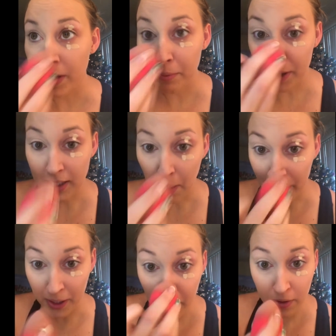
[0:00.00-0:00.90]
I put it down my
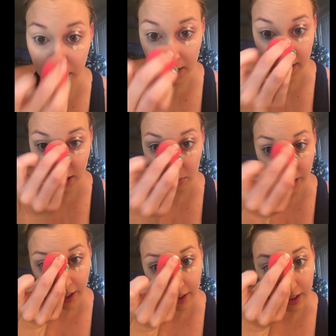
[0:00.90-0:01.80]
nose because that should be
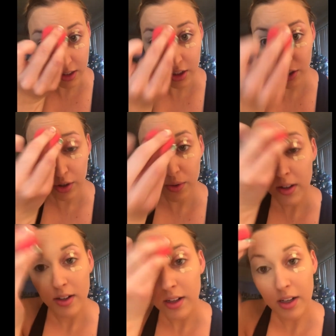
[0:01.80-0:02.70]
highlighted too,
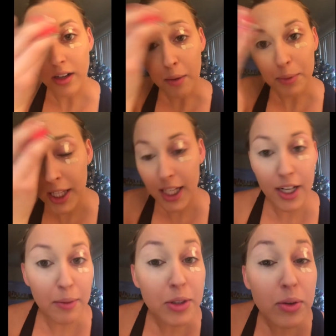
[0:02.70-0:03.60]
and up
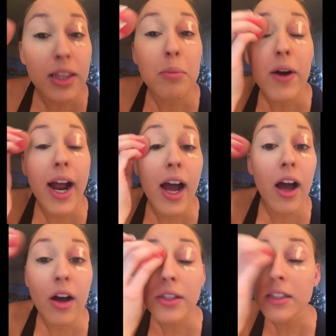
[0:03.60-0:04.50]
here between the
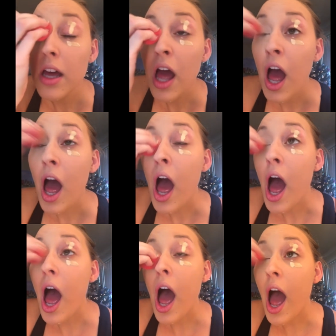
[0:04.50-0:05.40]
brows.
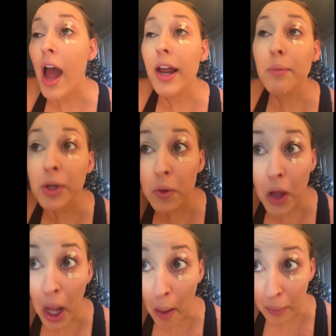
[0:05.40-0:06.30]
And when you
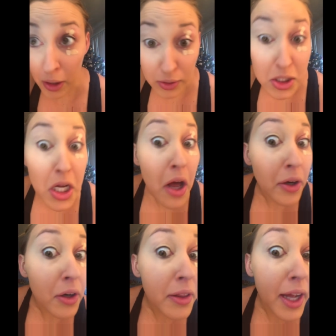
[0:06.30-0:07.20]
look up closely
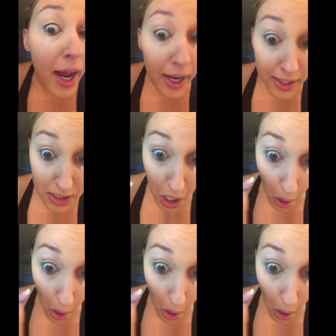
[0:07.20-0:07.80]
under the eyes,